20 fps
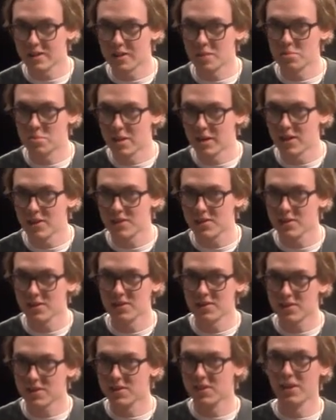
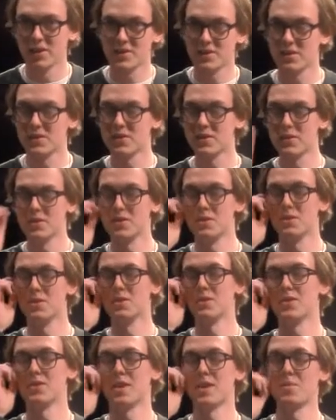comparison to listen to the two at
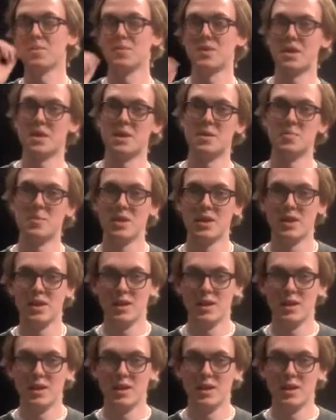the same time.